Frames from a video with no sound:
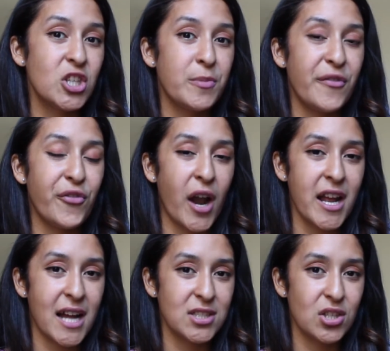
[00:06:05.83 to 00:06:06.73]
So before I
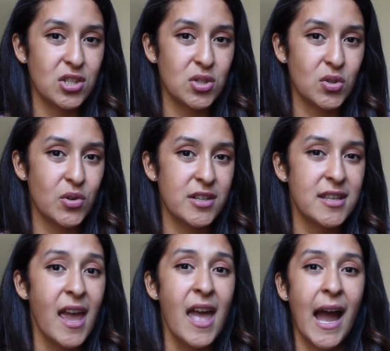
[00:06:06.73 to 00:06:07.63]
got to the
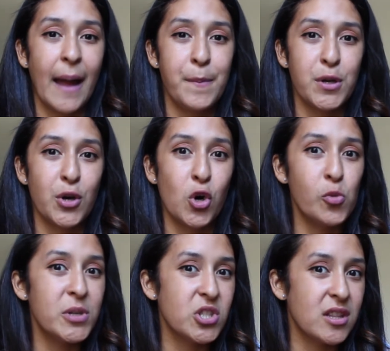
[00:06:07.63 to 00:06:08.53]
stores, I put a whole
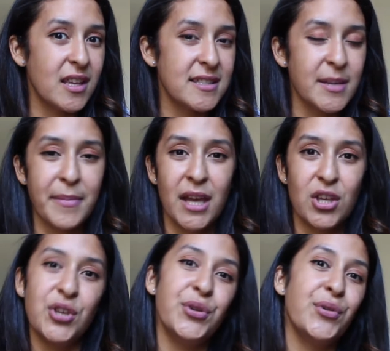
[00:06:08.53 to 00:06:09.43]
bunch of things in my
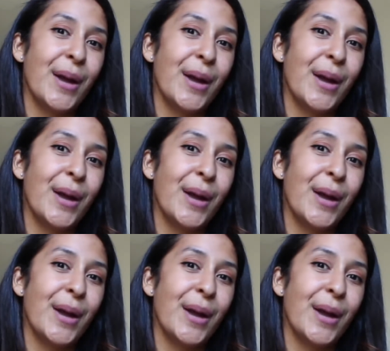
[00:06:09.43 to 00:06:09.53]
queue.